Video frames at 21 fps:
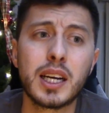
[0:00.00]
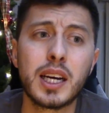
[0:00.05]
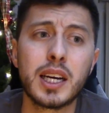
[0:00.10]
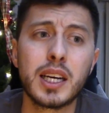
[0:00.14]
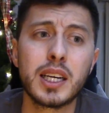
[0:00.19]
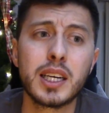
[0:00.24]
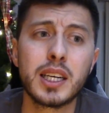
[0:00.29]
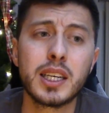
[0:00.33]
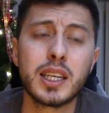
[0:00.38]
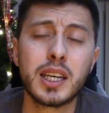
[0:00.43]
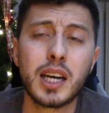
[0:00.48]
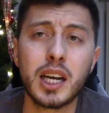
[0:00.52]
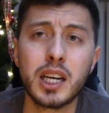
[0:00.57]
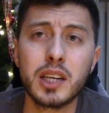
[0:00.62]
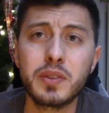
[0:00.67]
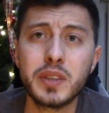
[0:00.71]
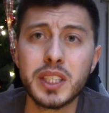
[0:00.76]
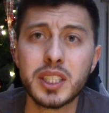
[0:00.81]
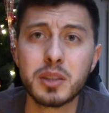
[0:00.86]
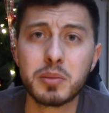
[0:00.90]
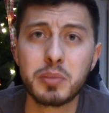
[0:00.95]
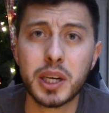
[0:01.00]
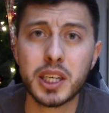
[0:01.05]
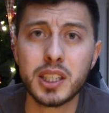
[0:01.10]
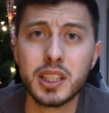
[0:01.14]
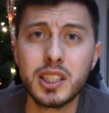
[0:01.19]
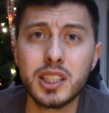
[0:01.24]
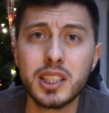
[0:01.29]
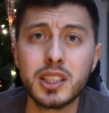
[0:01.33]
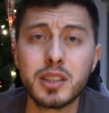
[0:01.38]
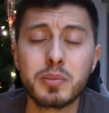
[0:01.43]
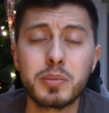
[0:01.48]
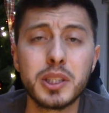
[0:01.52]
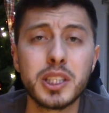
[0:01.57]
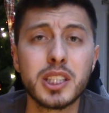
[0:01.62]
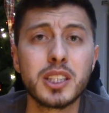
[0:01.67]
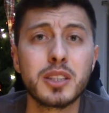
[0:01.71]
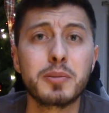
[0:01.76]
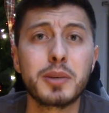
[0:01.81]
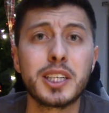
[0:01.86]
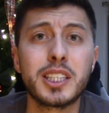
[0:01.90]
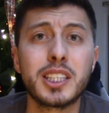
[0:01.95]
I kind of expected it
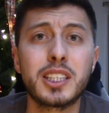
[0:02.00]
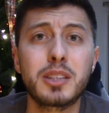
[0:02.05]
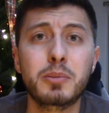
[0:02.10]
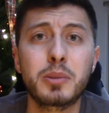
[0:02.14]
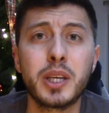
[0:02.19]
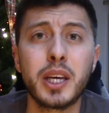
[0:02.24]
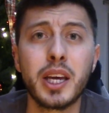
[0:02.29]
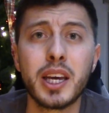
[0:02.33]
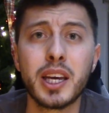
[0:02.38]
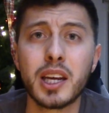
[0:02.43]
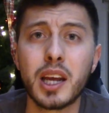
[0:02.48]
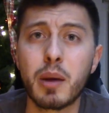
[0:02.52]
because my GPA